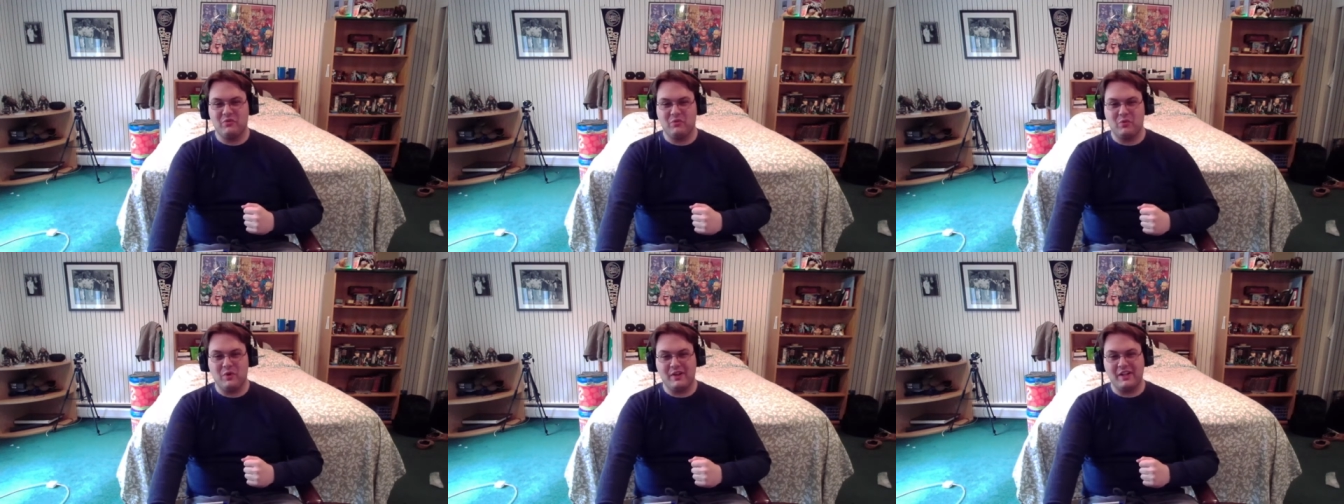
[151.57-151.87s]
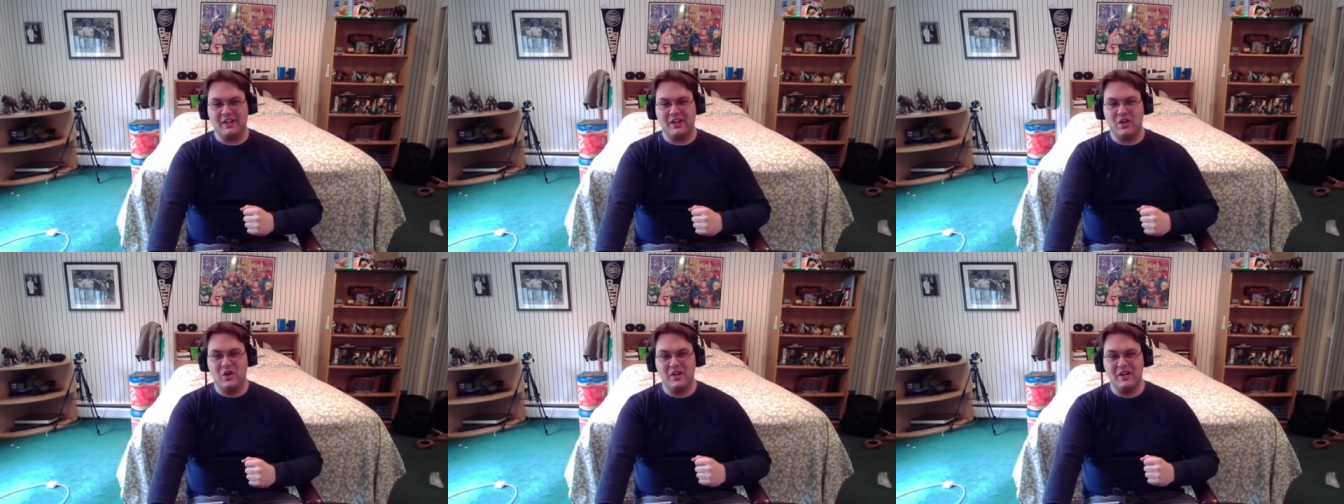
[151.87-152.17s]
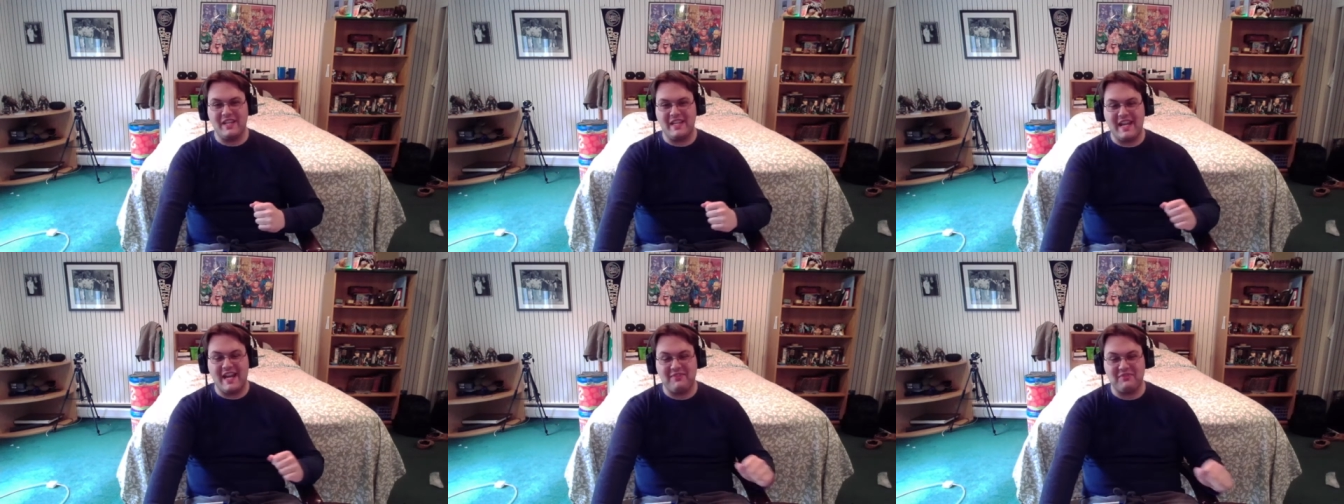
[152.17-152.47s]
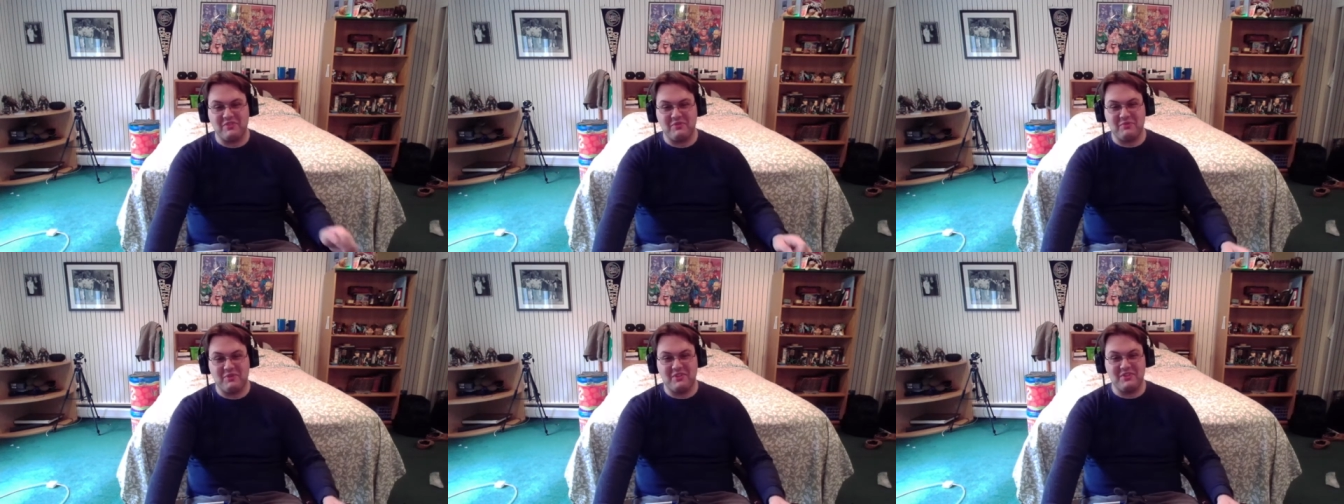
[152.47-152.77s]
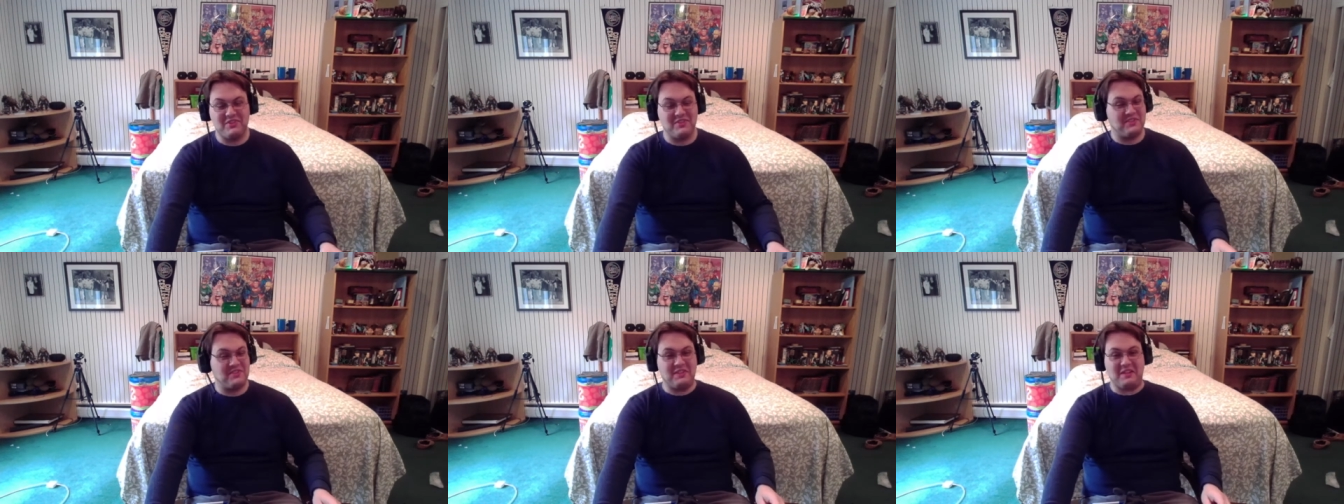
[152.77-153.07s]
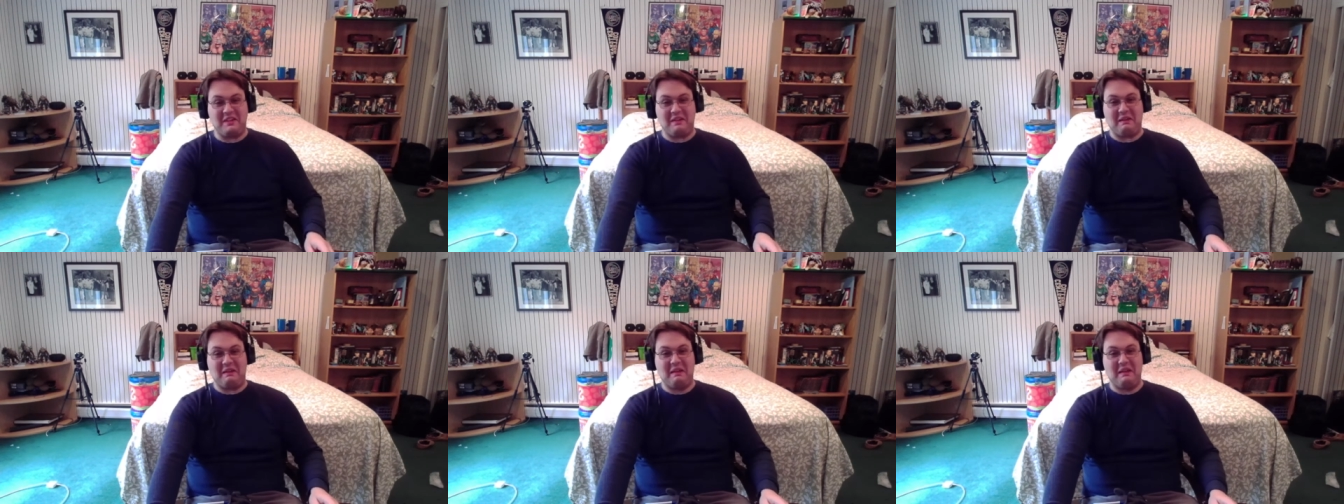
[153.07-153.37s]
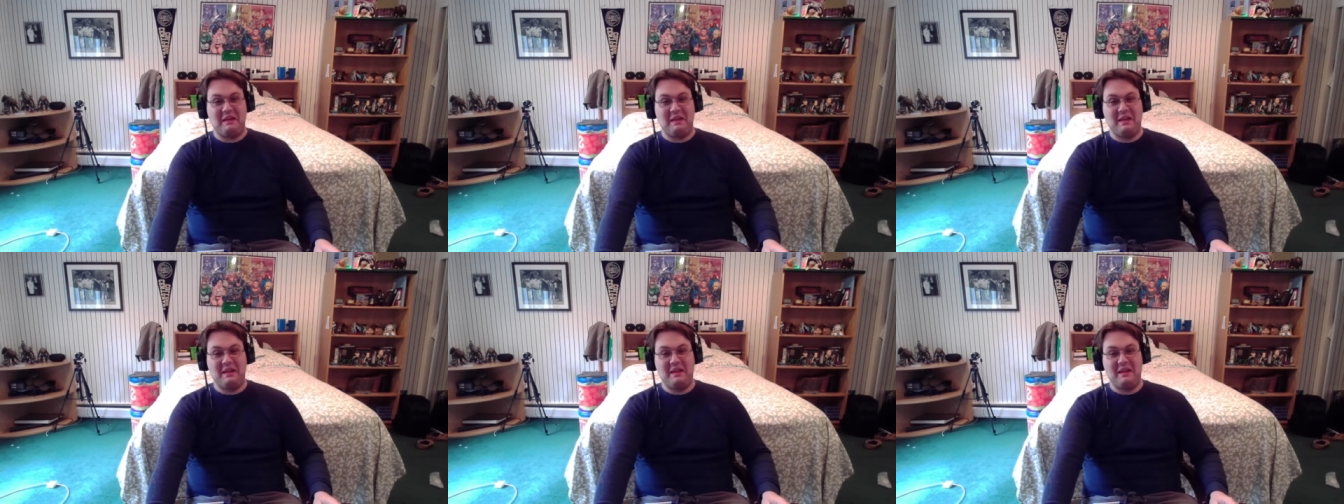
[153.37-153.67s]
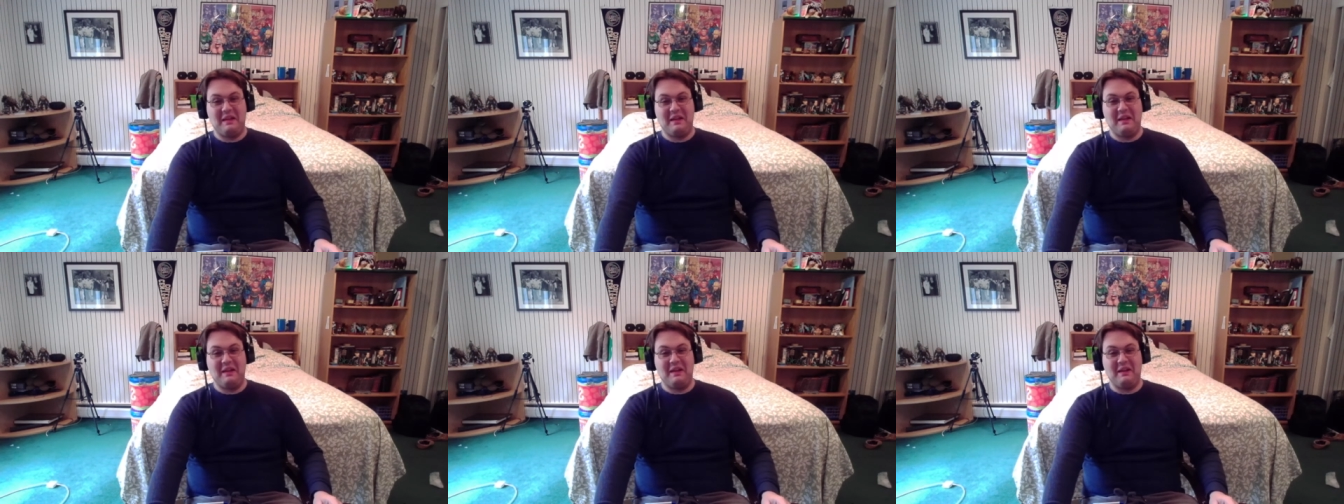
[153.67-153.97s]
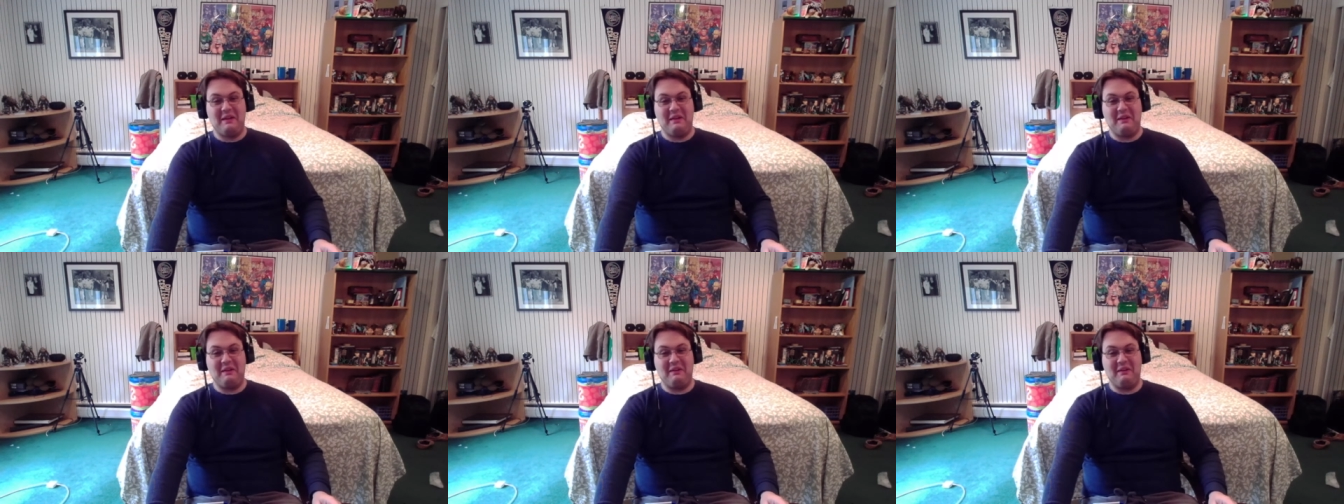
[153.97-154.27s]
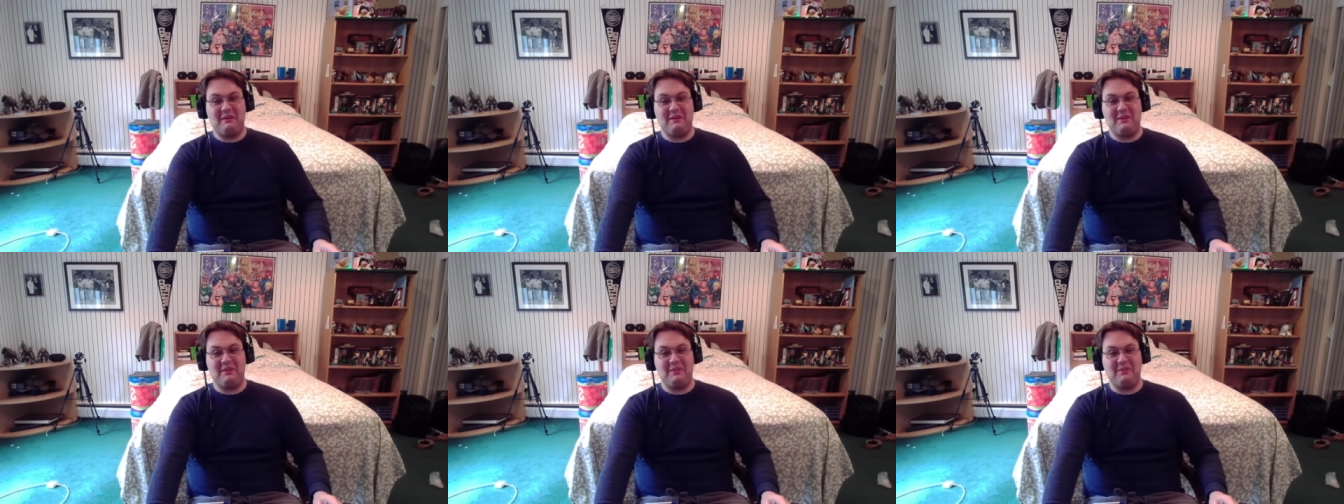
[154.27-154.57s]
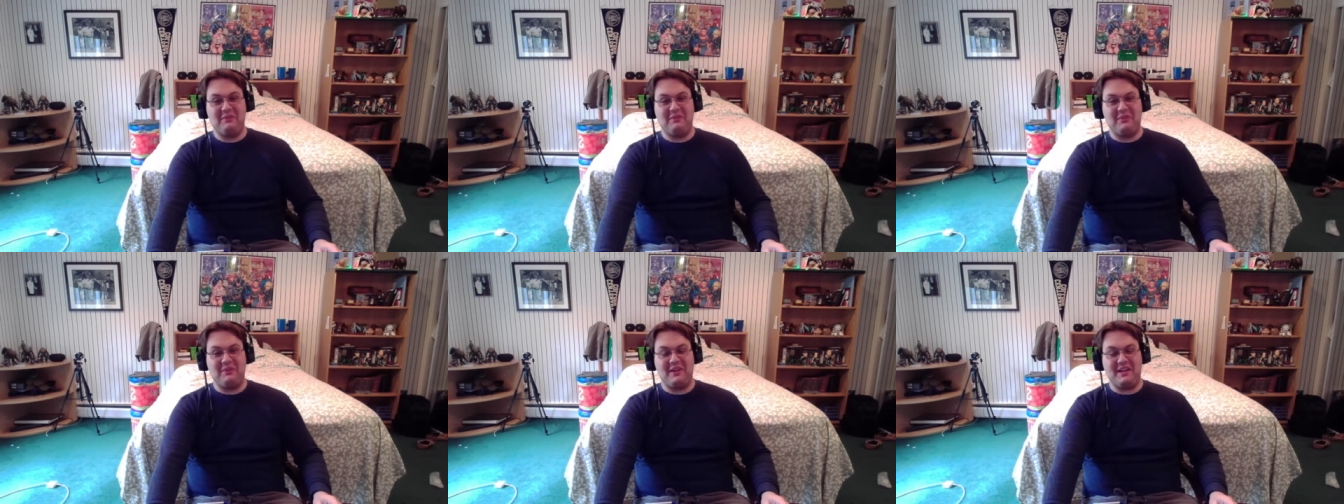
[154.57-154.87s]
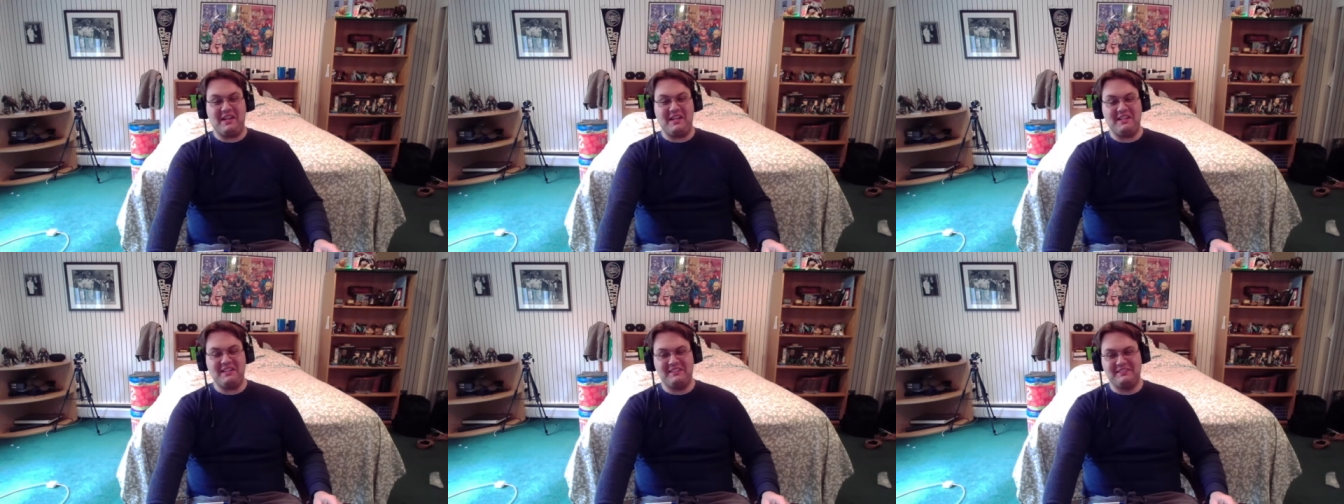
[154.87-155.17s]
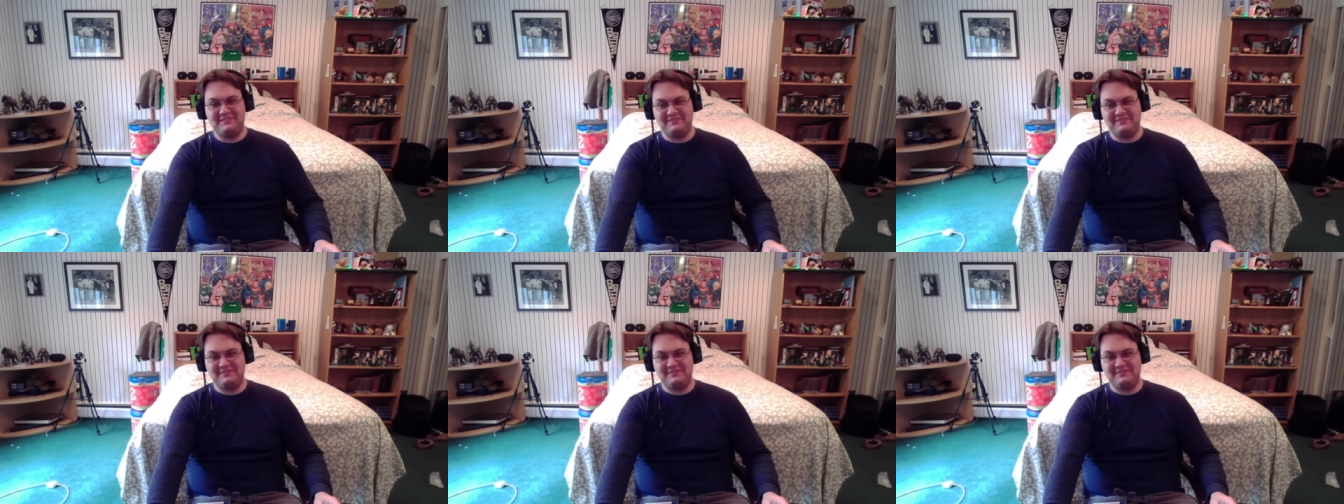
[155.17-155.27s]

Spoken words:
wearing a hoodie afterwards, it's like, what?